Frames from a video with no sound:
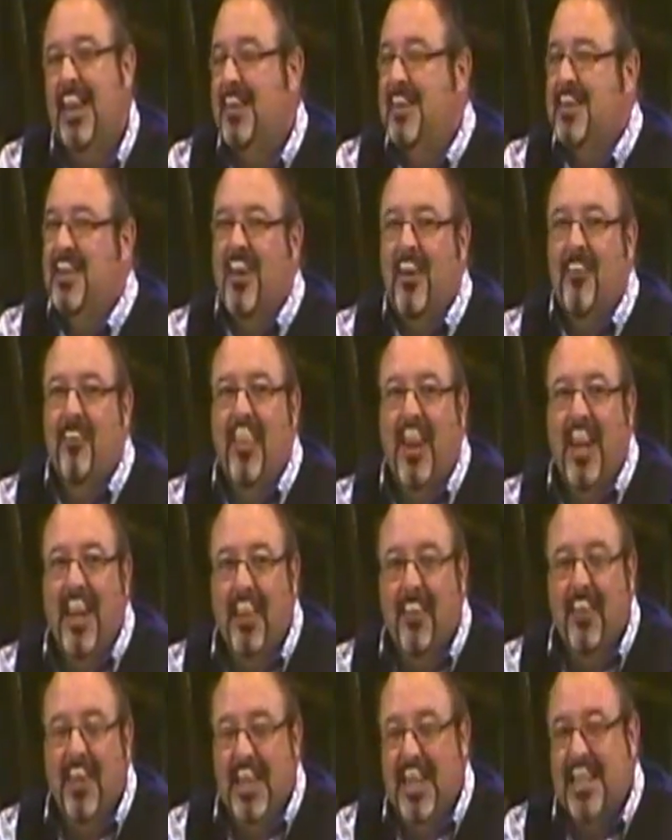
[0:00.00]
don't try and
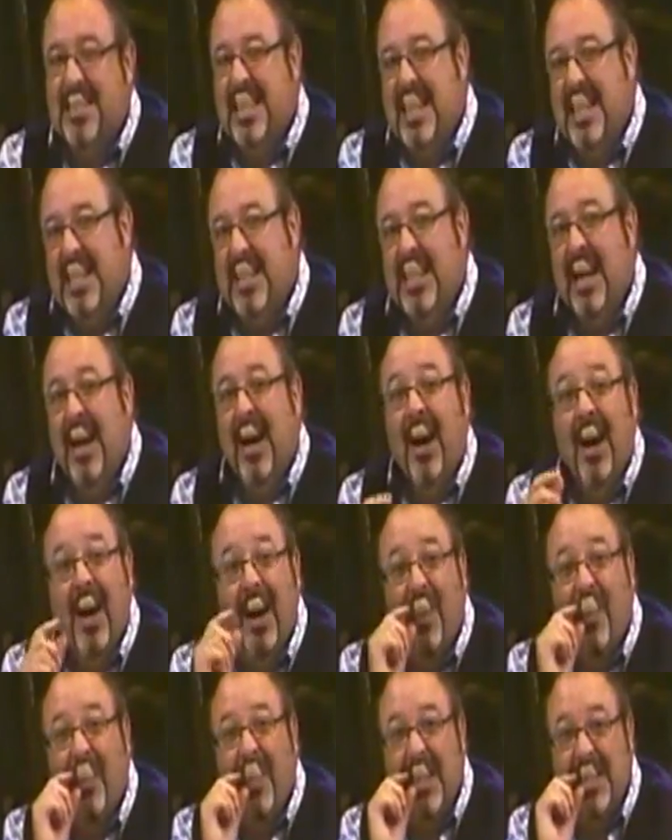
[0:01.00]
break it with your teeth.
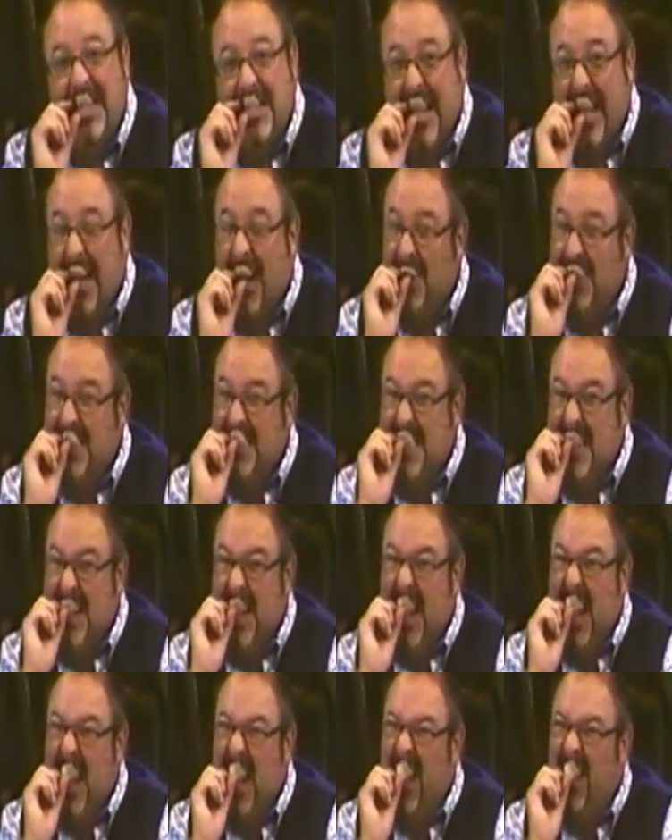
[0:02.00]
The first thing, obviously,